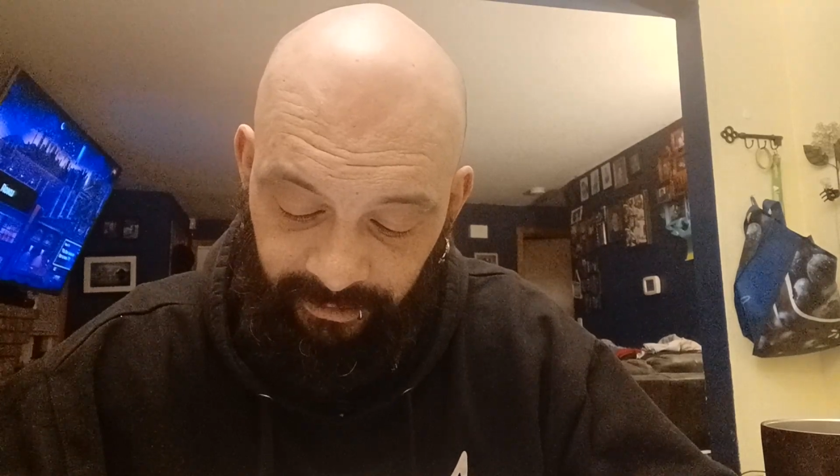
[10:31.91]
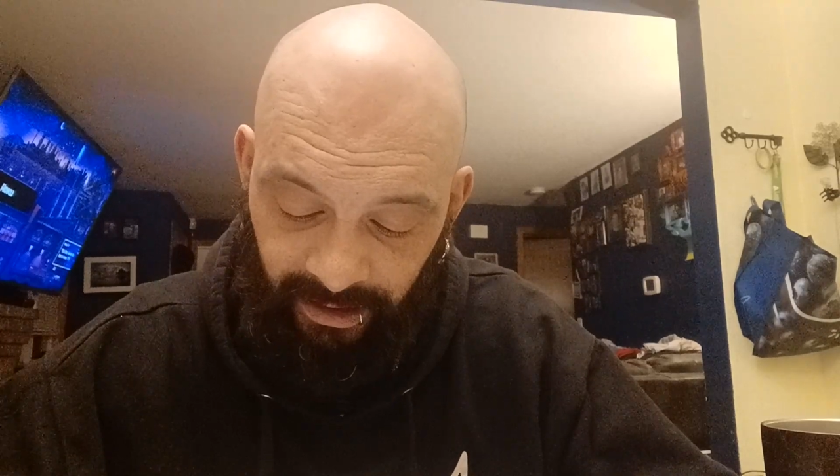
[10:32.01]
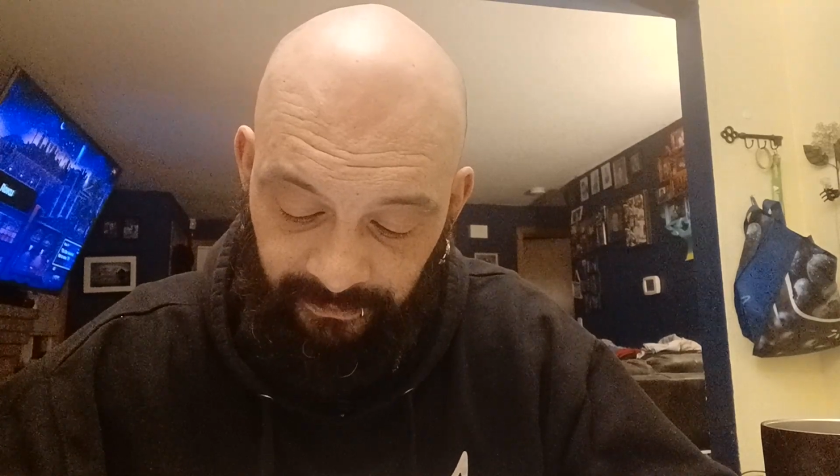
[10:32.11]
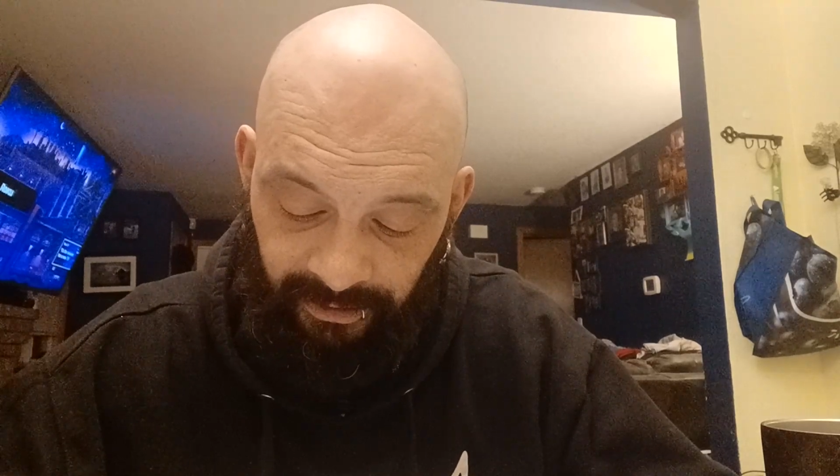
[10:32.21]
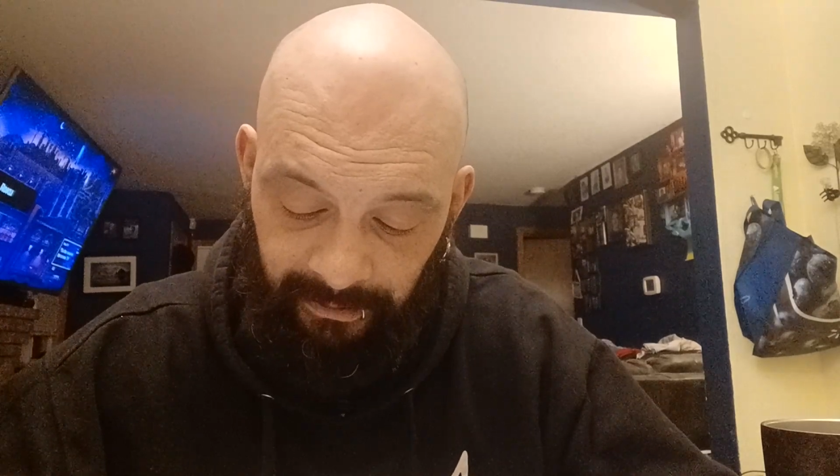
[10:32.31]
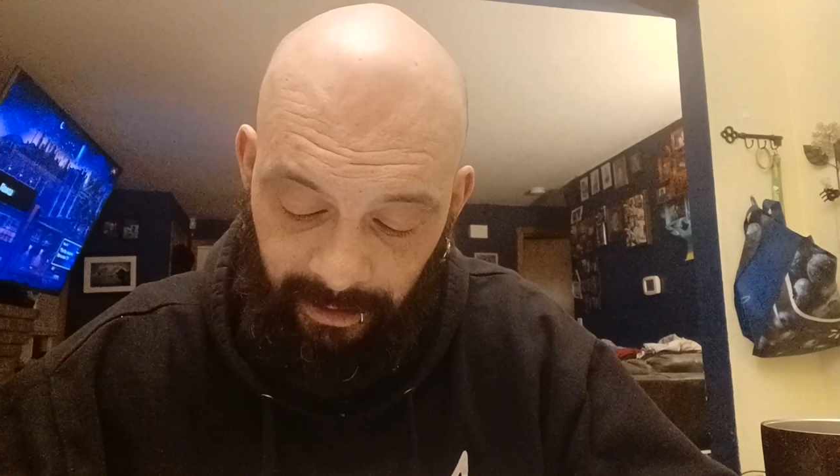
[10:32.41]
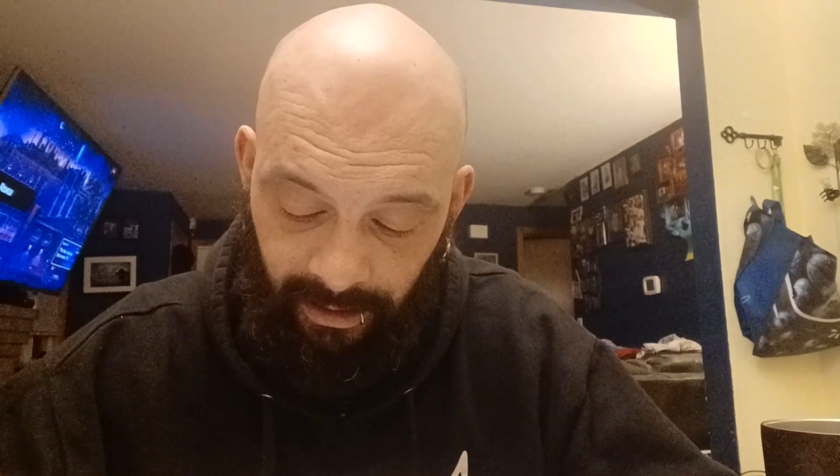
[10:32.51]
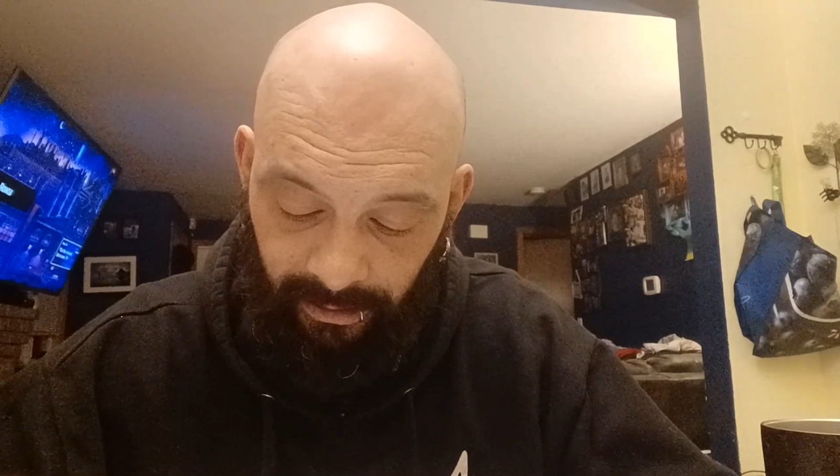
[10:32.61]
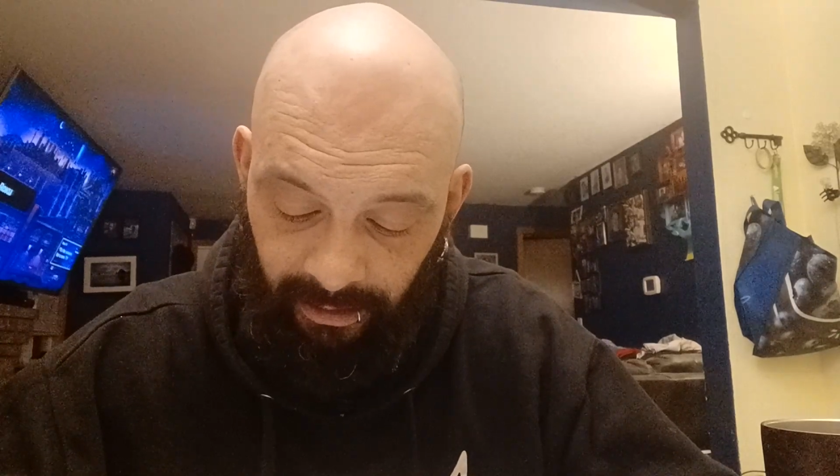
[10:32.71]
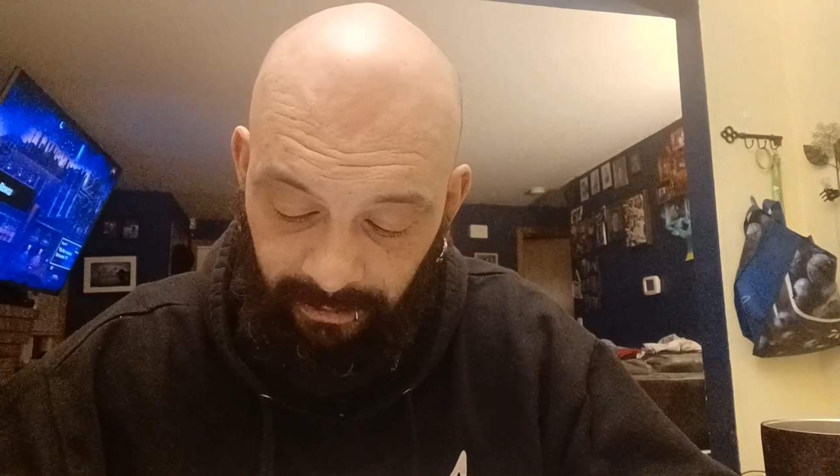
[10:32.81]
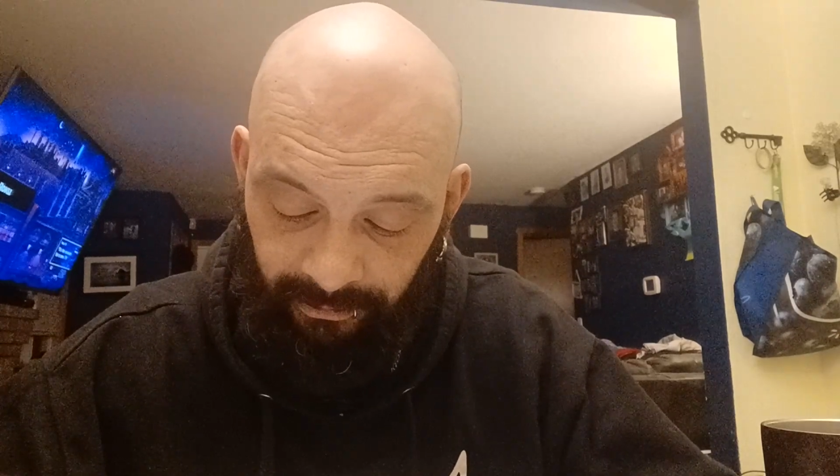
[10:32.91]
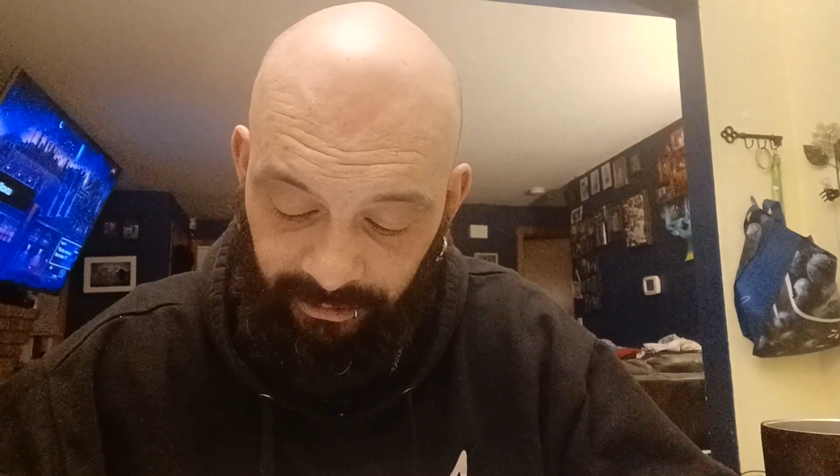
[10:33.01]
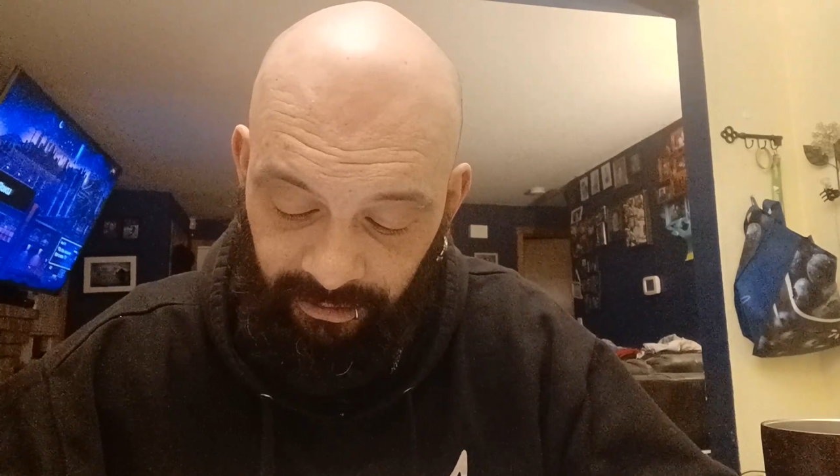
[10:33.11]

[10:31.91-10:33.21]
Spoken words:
every man able to